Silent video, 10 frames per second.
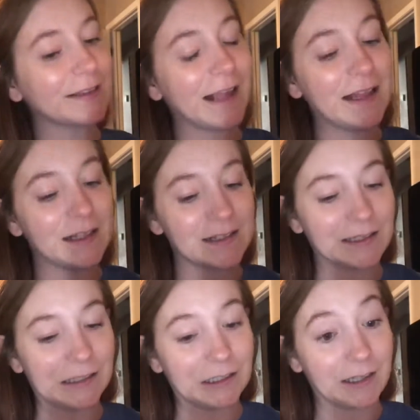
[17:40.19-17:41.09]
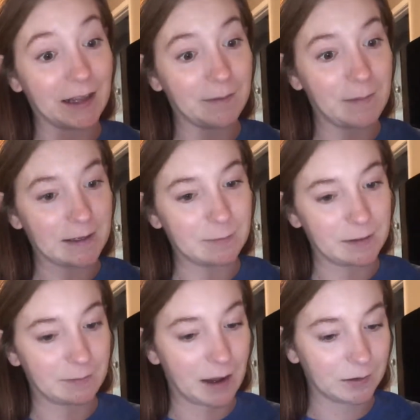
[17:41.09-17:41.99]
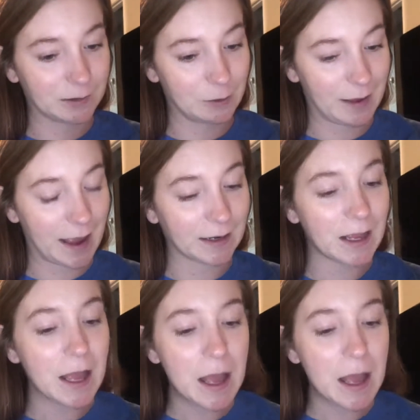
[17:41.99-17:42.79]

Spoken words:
and this literally makes me smile so bad